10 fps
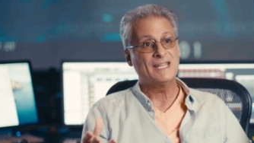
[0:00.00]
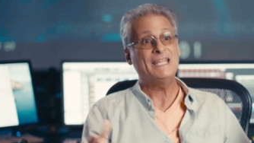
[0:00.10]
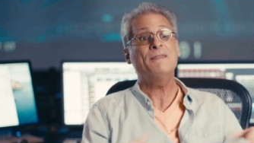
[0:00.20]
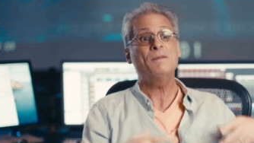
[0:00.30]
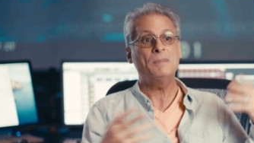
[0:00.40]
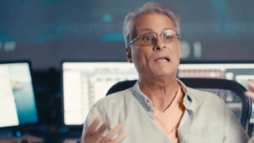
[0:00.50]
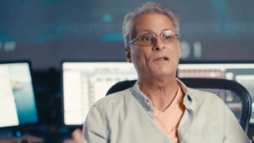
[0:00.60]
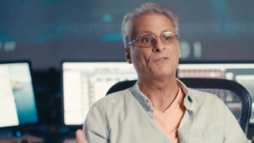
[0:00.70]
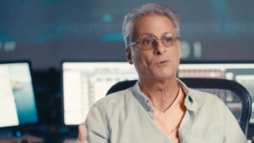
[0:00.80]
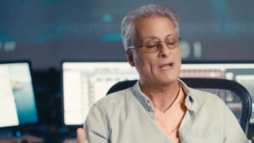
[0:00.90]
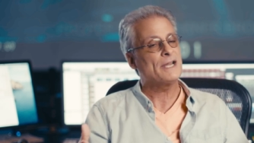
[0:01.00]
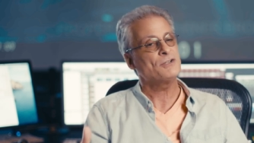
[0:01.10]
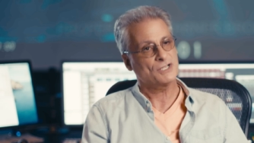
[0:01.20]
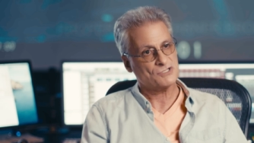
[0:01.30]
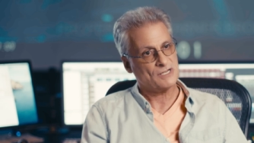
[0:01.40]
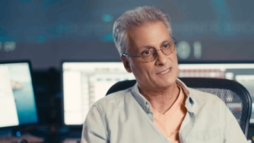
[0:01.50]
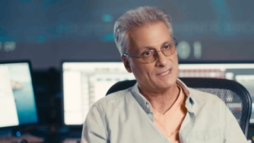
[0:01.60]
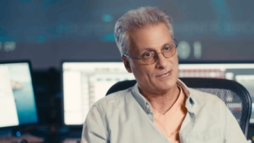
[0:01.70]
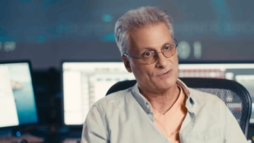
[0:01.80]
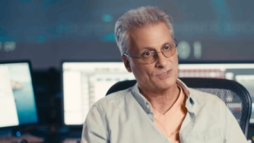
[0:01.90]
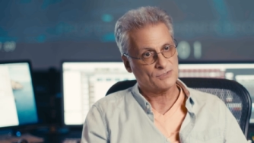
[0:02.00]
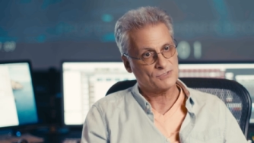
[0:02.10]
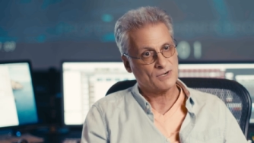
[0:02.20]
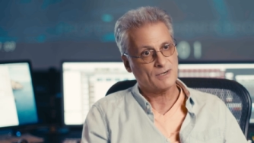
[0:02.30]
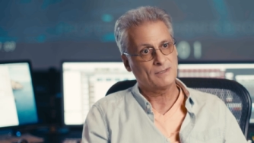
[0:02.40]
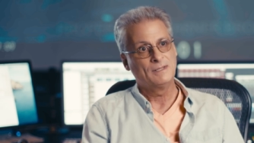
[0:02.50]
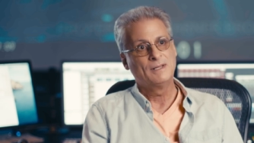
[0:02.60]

in the middle of the rain, just like the characters are.